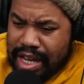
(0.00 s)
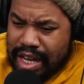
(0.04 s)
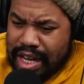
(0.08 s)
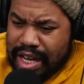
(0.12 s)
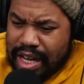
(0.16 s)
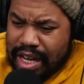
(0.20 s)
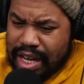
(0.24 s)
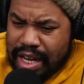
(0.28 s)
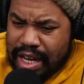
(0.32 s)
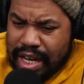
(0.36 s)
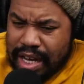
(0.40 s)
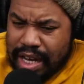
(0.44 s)

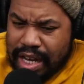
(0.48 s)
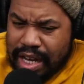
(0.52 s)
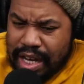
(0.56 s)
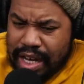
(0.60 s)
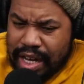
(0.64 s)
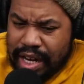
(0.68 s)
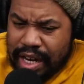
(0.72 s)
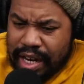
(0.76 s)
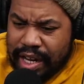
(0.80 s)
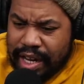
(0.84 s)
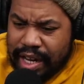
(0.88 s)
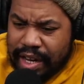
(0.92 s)
Uh,
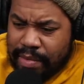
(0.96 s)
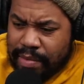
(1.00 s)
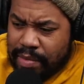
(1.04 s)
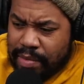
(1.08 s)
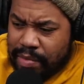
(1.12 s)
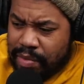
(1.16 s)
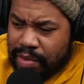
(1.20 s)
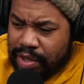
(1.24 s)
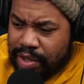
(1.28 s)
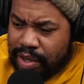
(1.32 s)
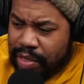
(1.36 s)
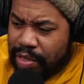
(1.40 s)
and I can't
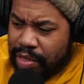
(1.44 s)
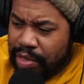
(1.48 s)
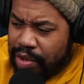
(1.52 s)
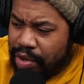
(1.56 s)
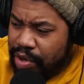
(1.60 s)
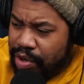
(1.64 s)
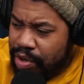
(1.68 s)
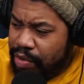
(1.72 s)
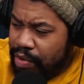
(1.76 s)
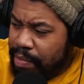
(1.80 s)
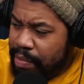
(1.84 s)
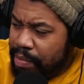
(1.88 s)
remember what the
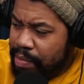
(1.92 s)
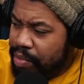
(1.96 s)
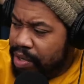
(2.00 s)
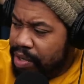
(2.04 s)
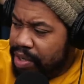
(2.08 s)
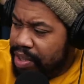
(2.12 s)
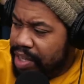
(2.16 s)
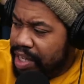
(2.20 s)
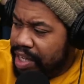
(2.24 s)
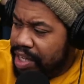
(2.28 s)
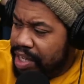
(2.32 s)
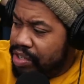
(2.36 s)
third
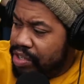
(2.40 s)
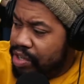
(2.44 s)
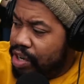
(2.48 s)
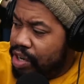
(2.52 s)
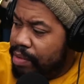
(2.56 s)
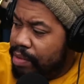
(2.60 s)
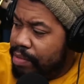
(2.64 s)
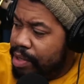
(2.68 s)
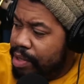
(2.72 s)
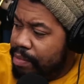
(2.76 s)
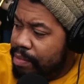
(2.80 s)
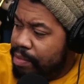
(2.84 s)
reported thing is. They're
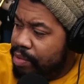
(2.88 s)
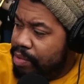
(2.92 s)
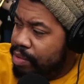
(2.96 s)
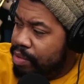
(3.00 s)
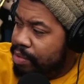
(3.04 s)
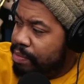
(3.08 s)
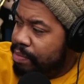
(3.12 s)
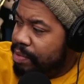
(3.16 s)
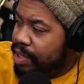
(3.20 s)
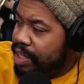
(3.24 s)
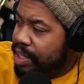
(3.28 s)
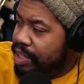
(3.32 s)
all being
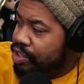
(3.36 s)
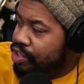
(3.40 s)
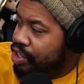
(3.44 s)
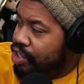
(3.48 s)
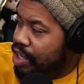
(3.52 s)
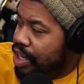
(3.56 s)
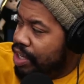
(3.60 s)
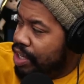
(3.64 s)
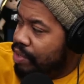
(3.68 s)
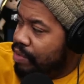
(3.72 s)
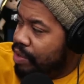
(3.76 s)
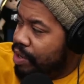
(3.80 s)
pulled, but in
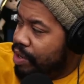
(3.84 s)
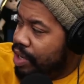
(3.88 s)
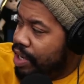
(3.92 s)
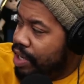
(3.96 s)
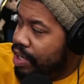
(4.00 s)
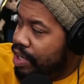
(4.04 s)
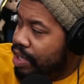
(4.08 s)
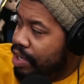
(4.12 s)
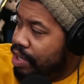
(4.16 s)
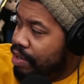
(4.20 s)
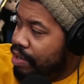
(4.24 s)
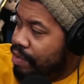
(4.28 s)
January,
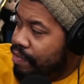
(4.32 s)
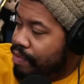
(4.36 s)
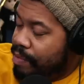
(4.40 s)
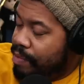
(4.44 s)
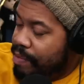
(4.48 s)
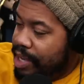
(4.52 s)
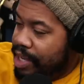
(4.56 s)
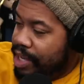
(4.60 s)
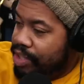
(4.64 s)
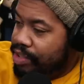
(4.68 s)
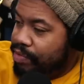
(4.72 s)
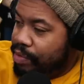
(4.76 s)
gotta own
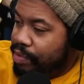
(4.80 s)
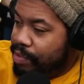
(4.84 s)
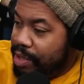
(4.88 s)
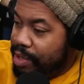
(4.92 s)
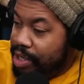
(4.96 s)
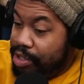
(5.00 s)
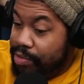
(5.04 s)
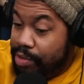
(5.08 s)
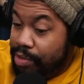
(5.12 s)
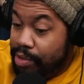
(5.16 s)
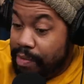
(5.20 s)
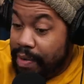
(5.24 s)
it from
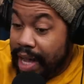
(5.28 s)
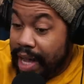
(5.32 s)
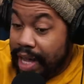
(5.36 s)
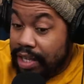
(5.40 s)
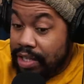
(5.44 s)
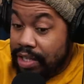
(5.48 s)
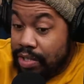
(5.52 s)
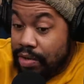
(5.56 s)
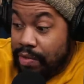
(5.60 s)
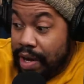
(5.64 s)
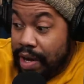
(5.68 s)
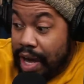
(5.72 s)
H B O
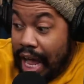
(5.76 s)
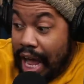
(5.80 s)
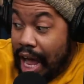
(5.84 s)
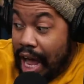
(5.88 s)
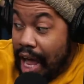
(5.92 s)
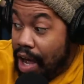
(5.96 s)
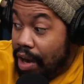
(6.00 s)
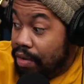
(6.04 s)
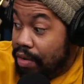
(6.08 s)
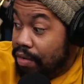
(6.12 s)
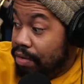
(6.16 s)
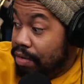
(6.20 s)
Max. So
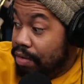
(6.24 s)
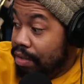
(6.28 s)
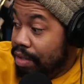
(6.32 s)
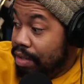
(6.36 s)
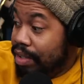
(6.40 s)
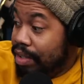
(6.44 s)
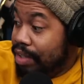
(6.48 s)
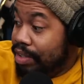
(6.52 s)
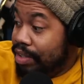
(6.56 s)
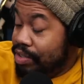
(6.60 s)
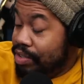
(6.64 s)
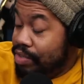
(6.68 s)
now
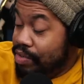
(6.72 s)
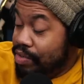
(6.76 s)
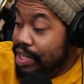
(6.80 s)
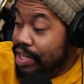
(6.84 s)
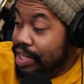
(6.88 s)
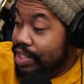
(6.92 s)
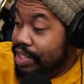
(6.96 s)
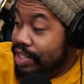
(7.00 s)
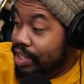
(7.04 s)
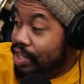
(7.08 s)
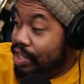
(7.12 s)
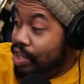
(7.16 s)
you
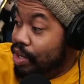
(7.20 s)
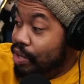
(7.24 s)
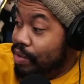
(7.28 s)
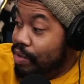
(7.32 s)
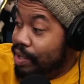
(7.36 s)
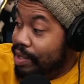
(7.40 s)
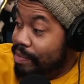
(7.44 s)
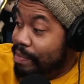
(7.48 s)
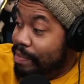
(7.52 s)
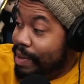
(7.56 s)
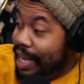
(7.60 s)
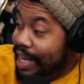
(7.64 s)
need to go
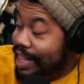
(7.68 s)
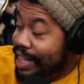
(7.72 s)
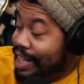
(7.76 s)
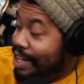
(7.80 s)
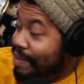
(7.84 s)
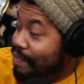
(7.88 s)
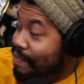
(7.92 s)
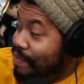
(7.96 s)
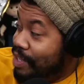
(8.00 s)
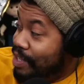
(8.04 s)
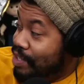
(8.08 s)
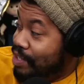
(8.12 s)
and buy
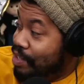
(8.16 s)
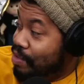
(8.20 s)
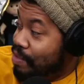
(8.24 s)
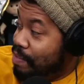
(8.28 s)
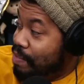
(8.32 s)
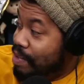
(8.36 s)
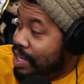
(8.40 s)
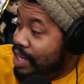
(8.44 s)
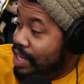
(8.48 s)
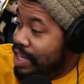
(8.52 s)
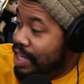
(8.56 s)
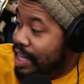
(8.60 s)
that physical
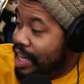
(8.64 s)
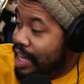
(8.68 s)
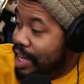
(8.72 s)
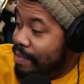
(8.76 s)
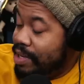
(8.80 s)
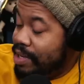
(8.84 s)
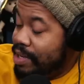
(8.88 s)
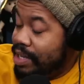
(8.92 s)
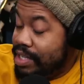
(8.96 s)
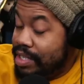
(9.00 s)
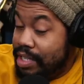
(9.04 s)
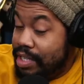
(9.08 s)
media copy
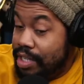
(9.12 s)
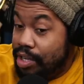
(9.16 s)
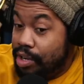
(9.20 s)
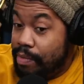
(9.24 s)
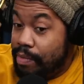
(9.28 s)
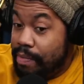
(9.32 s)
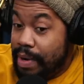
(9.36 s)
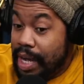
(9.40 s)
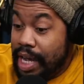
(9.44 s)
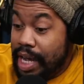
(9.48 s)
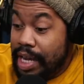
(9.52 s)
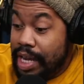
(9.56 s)
because in your
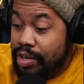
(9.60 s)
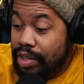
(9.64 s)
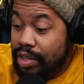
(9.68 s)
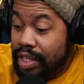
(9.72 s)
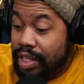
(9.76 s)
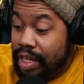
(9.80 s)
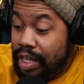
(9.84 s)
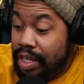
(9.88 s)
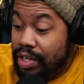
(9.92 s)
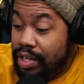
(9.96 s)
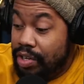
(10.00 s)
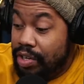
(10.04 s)
mind you're
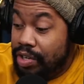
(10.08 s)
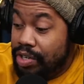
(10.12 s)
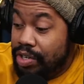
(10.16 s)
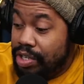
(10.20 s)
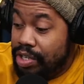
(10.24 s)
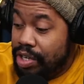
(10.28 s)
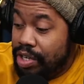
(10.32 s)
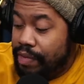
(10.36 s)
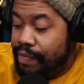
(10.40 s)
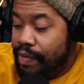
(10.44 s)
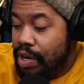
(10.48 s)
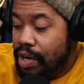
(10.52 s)
thinking to
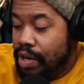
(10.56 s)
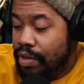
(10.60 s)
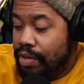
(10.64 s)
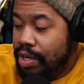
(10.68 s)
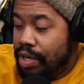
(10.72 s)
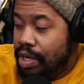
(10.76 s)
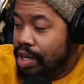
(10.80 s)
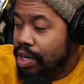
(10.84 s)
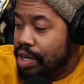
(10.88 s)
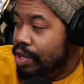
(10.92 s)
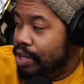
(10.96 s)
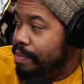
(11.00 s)
yourself, "Oh
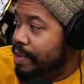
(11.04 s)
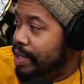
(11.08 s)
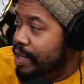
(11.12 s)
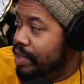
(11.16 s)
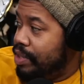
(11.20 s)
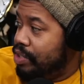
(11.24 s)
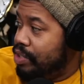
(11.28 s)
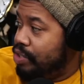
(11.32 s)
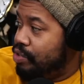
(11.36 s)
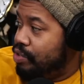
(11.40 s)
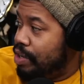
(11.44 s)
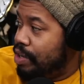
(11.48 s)
no, no, no, I'll be
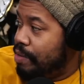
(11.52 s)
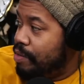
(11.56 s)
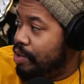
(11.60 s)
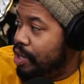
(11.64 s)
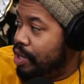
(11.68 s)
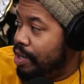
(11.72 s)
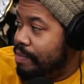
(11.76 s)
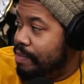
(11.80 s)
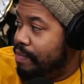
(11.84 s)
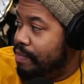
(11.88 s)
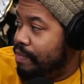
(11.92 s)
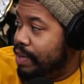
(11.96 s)
on the streamer,
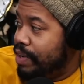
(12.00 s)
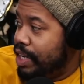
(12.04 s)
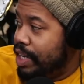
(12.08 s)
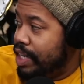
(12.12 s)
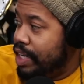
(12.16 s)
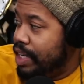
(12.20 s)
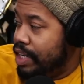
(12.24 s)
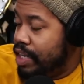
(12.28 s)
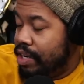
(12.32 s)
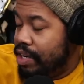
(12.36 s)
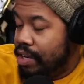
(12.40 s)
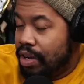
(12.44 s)
I'll be
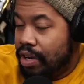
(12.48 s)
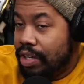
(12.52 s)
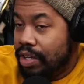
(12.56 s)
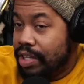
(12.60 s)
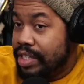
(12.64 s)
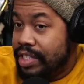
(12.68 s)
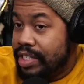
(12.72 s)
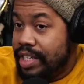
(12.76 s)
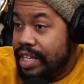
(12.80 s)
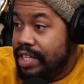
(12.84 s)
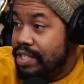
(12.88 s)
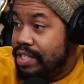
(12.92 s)
fine." And all
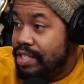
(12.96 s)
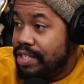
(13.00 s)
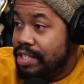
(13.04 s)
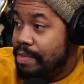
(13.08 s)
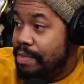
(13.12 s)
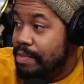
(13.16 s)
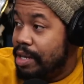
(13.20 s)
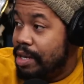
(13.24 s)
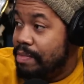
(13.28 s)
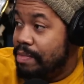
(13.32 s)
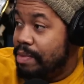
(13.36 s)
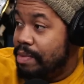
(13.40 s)
it takes is
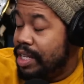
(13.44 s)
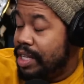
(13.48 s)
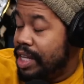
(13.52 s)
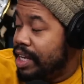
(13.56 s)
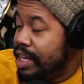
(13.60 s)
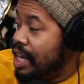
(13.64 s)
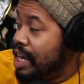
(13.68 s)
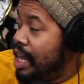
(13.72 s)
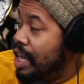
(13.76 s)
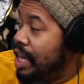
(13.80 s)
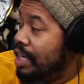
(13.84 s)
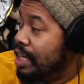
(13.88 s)
somebody being
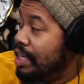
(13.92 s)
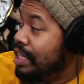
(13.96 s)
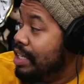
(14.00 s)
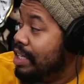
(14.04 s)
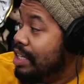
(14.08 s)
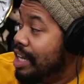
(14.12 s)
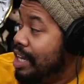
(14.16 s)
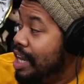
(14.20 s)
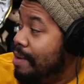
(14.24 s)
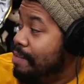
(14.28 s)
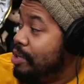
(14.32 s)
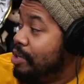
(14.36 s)
like, "Nah,
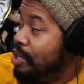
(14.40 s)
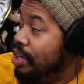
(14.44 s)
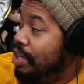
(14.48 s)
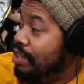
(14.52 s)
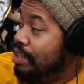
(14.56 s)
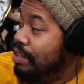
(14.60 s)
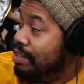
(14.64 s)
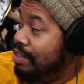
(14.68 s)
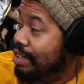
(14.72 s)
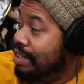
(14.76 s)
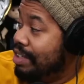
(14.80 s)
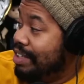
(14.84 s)
I'm
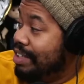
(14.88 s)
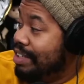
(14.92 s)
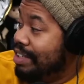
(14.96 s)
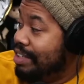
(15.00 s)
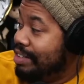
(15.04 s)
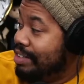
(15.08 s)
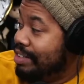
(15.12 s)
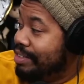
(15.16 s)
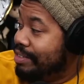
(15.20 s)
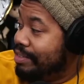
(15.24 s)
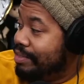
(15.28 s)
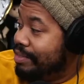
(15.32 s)
good. I don't.
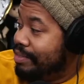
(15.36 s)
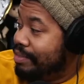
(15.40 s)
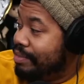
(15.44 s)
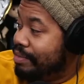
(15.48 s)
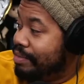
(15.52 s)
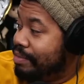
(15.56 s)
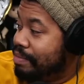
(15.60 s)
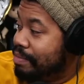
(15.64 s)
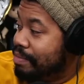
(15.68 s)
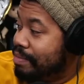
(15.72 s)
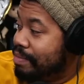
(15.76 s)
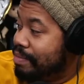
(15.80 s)
If I
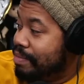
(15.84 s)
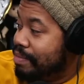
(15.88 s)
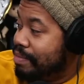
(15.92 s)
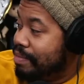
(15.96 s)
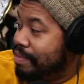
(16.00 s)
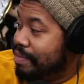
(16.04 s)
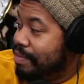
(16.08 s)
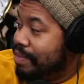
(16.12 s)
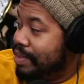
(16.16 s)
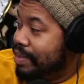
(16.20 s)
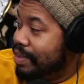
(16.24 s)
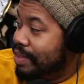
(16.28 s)
love something more
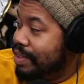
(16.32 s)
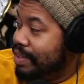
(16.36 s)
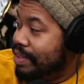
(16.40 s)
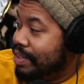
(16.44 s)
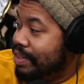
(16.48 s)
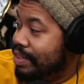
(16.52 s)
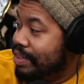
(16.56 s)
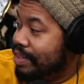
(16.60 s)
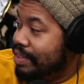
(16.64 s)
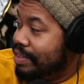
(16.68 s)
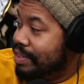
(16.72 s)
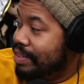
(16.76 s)
than a B,
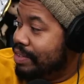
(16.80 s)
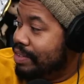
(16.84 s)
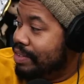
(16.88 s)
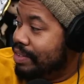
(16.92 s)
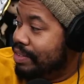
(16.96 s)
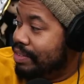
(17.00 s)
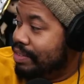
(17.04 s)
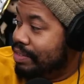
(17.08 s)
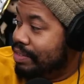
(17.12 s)
I own it. I don't